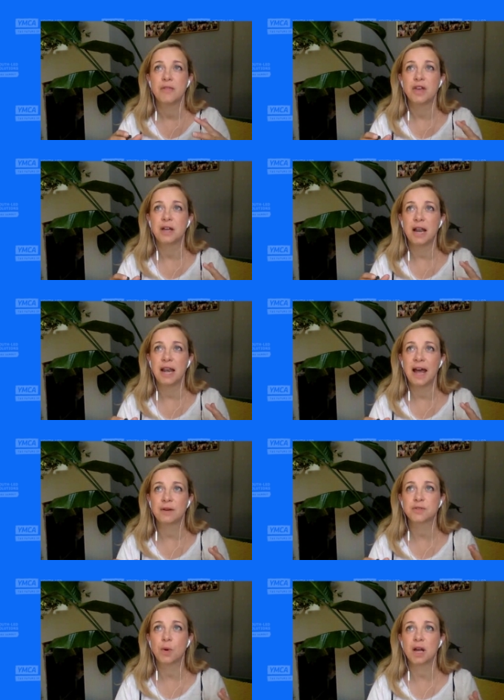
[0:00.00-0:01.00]
that
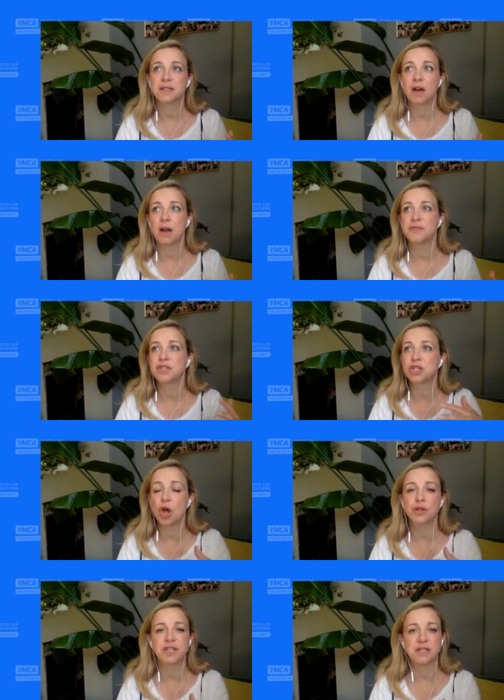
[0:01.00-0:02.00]
allows work to kind of
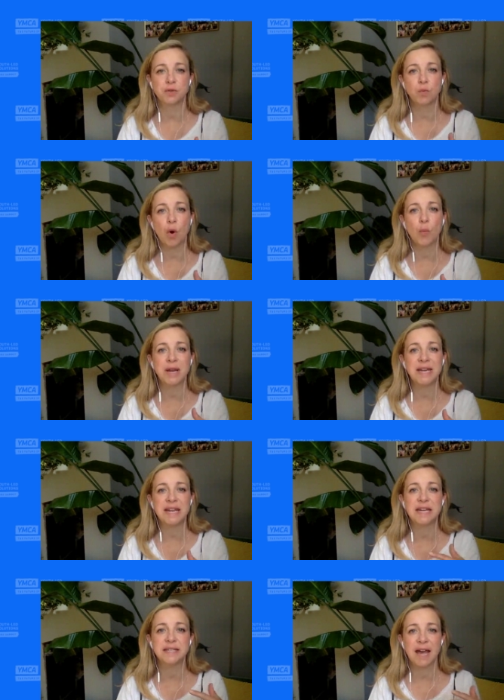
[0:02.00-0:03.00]
slot into what we
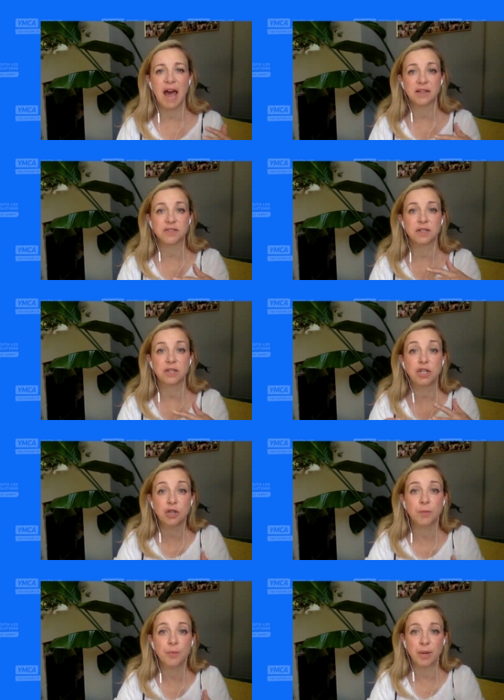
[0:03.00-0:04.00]
need as
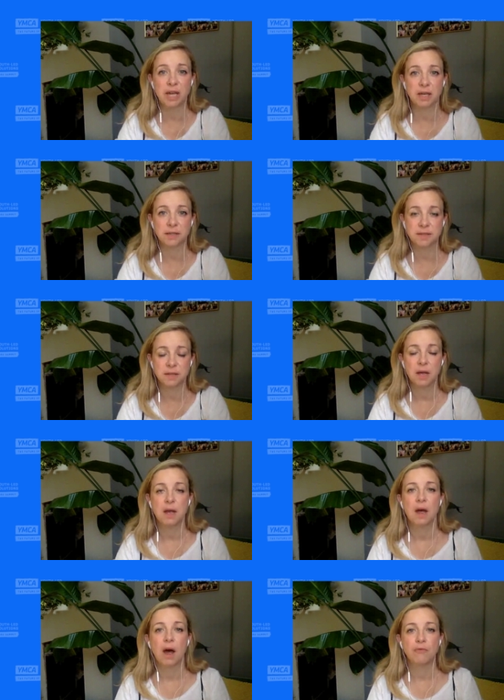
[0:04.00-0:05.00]
human beings,
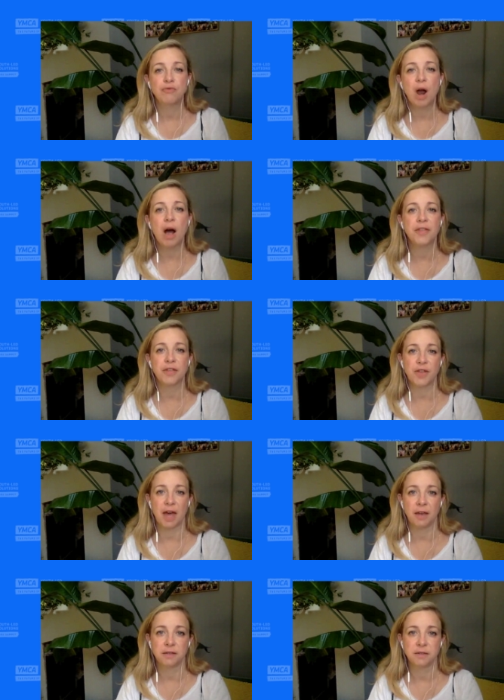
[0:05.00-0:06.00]
rather
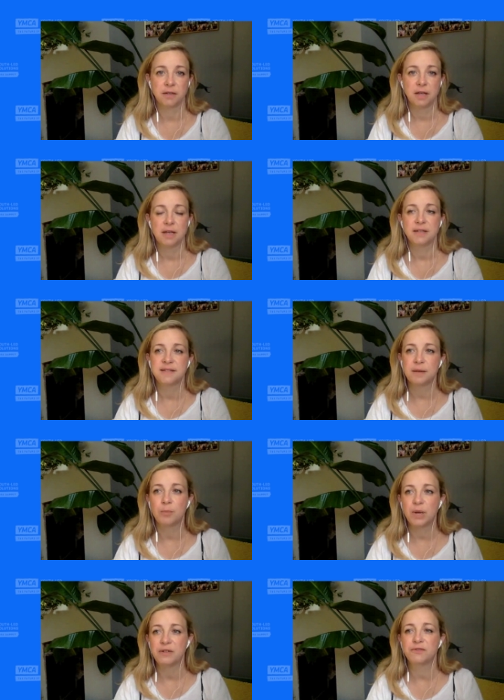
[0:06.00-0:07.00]
than
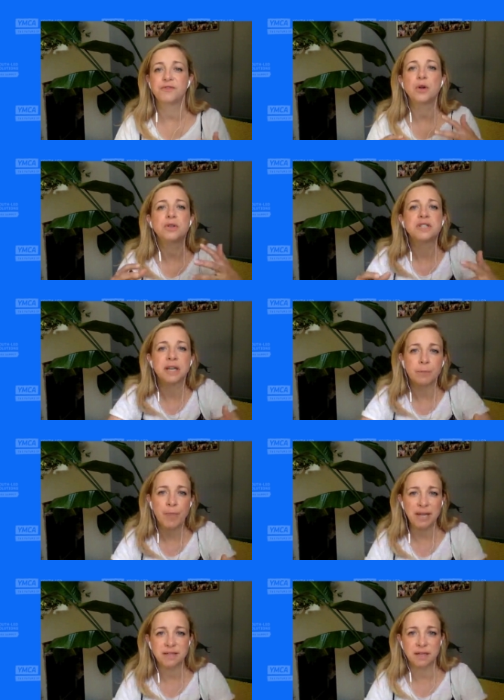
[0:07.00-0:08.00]
simply folding and
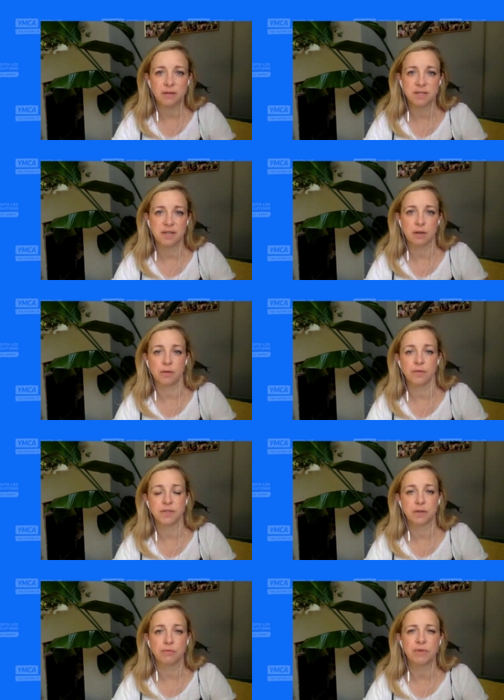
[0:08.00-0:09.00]
bending
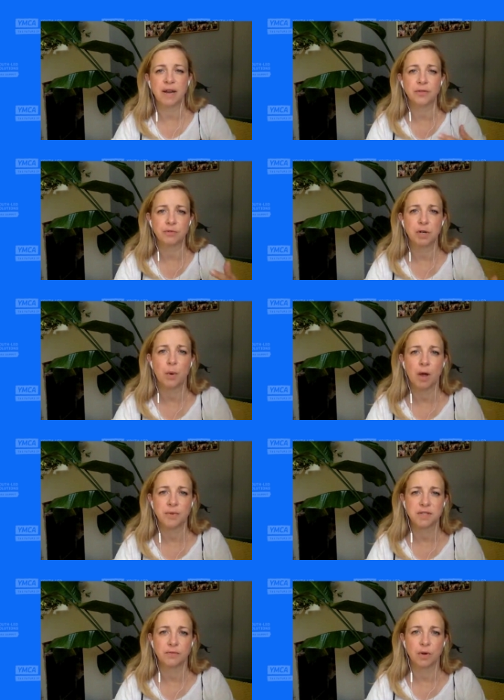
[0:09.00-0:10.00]
ourselves around the
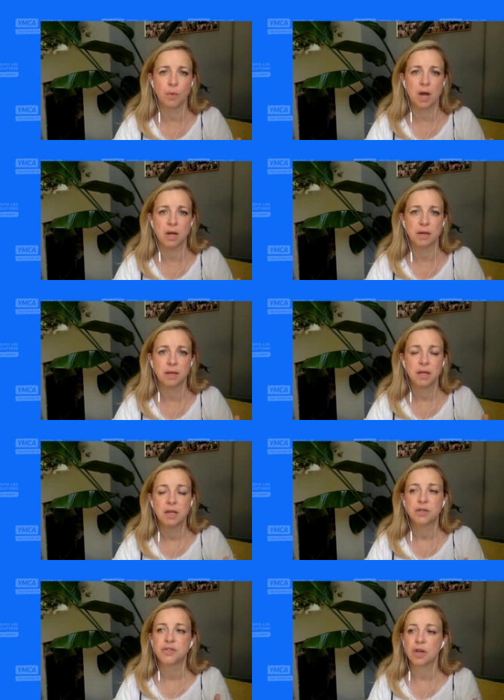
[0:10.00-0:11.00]
requirements of our work.
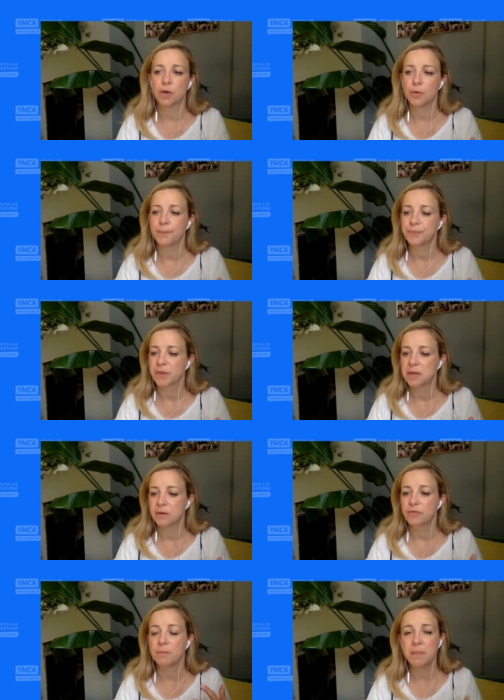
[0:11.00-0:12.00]
So
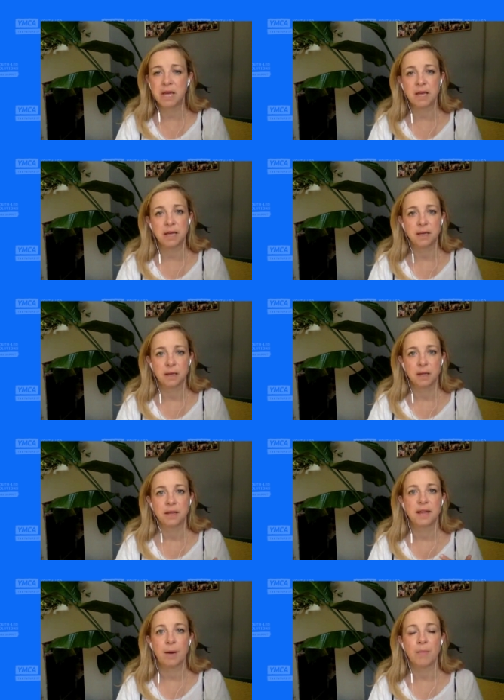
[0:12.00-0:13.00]
for me,
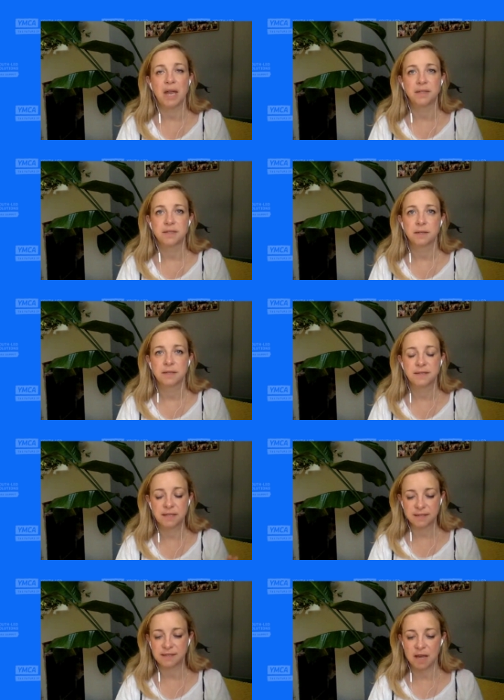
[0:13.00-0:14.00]
that meant
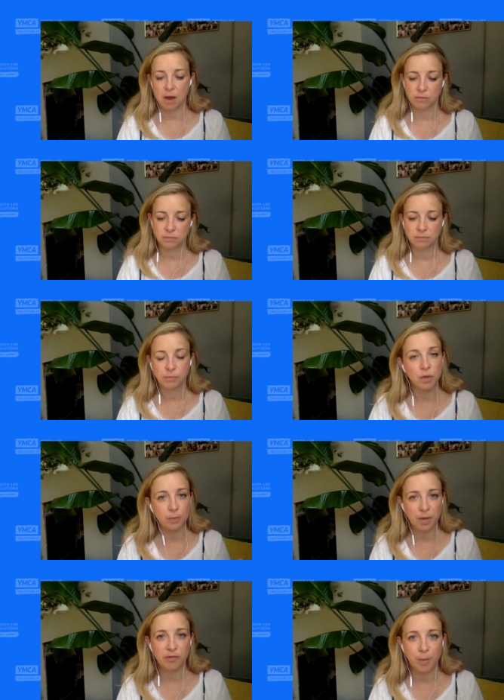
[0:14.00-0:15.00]
sitting down with
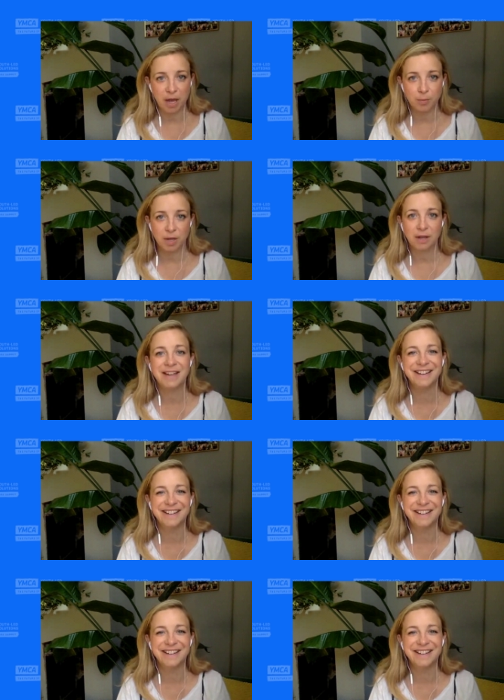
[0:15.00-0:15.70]
a bit of paper,